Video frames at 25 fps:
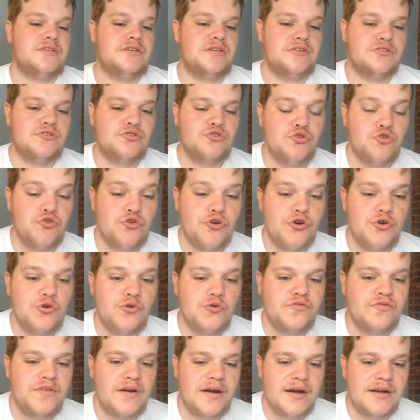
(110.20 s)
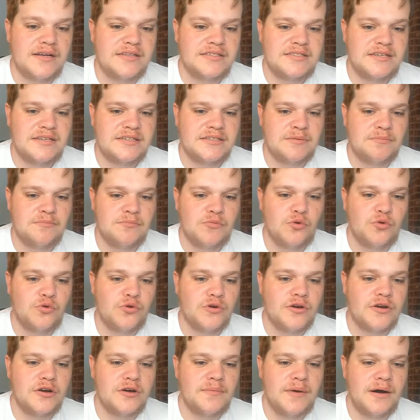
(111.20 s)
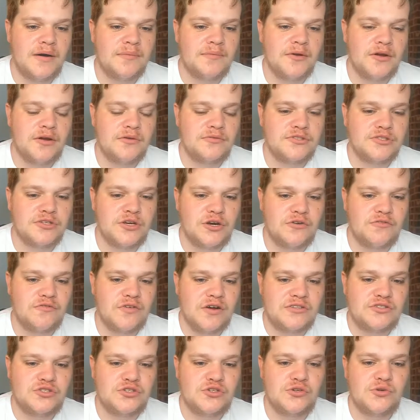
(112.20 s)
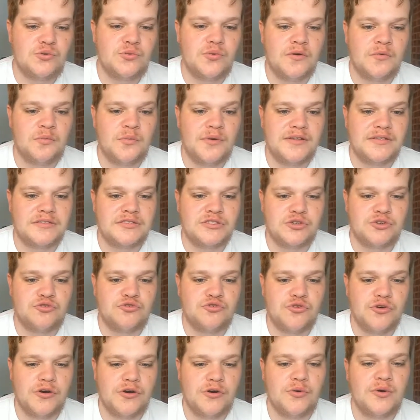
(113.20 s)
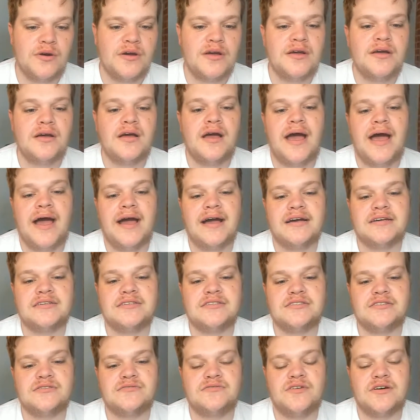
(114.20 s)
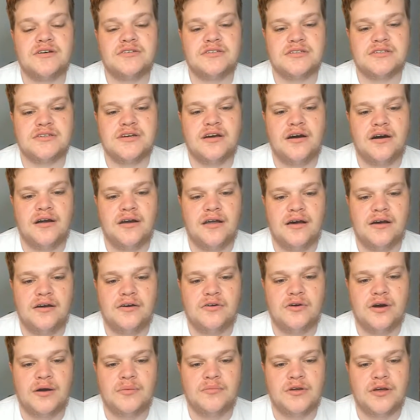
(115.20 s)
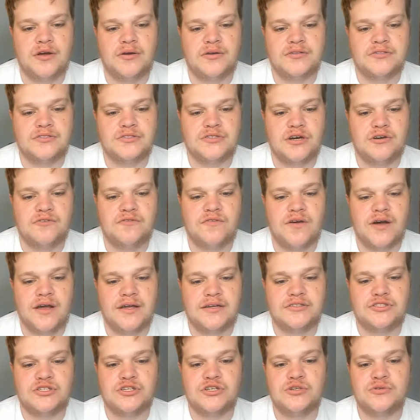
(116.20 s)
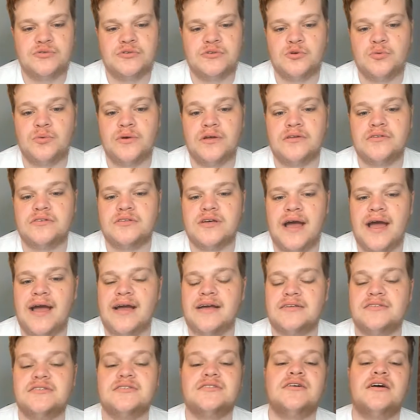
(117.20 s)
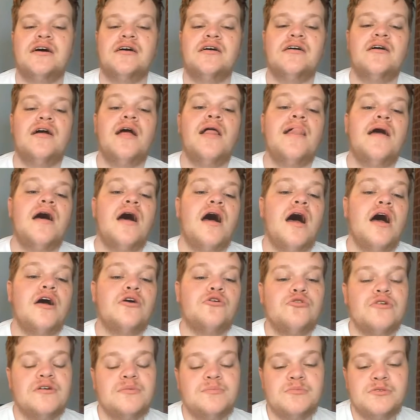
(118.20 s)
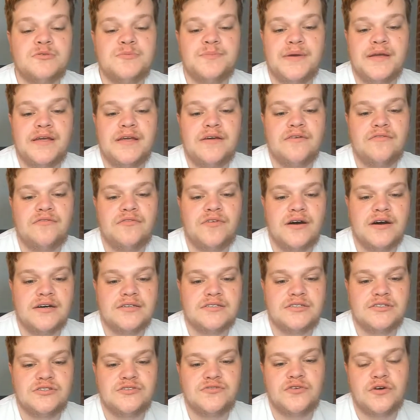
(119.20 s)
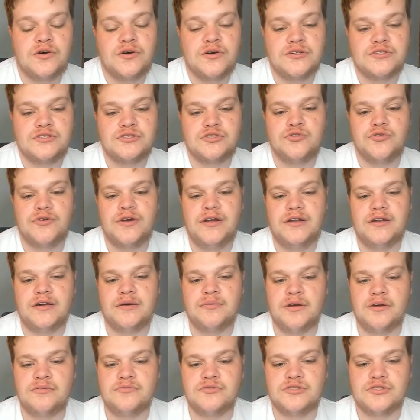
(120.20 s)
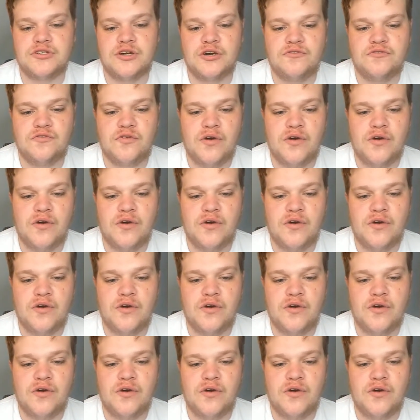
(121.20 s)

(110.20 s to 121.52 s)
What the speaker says: Crewe versus Morecambe, I'm going to go for a 2-1 win to Crewe. Exeter versus Carlisle, I'm going to go for a 2-0 win to Exeter. Grimsby versus Forest Green, I'm going to go for